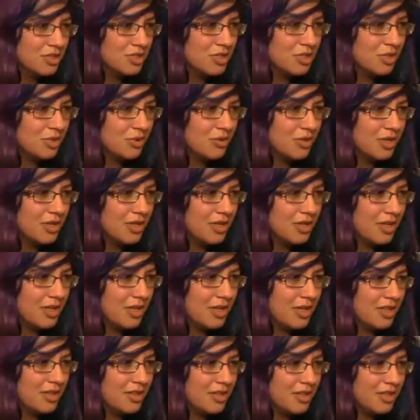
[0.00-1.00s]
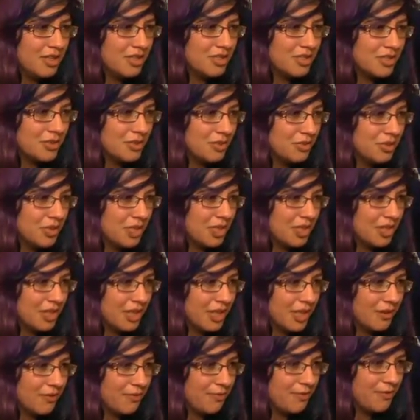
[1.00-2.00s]
to it and then it's only
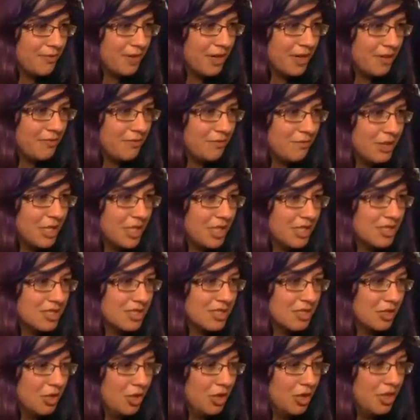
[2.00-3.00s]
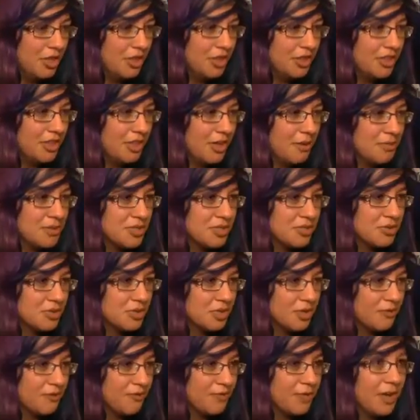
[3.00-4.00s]
like 5 minutes long, the
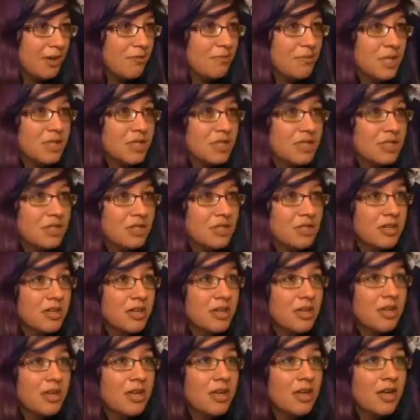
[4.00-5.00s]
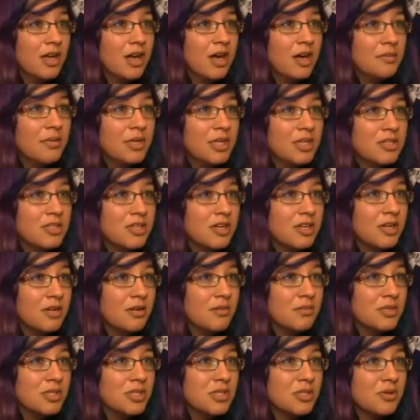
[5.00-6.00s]
episode's like 5 minutes long. How many
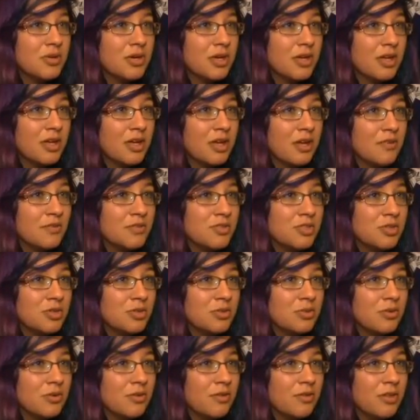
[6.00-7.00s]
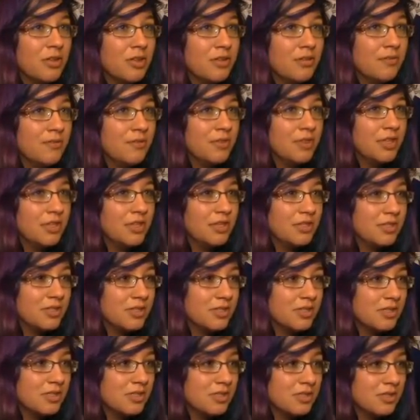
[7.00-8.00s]
times do I have to relive
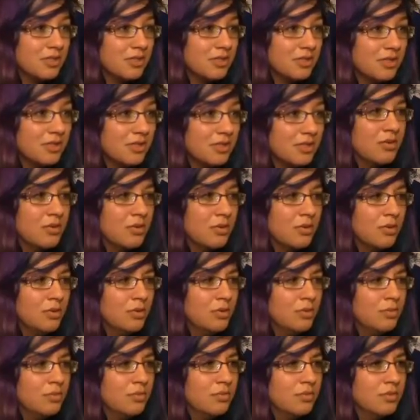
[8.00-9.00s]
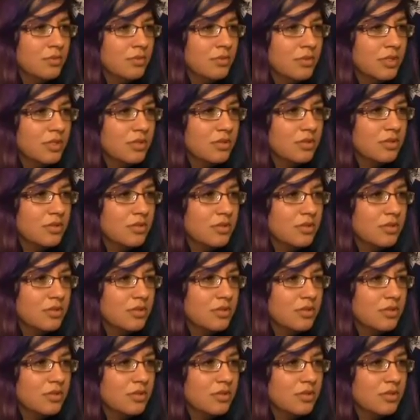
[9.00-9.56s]
this? What?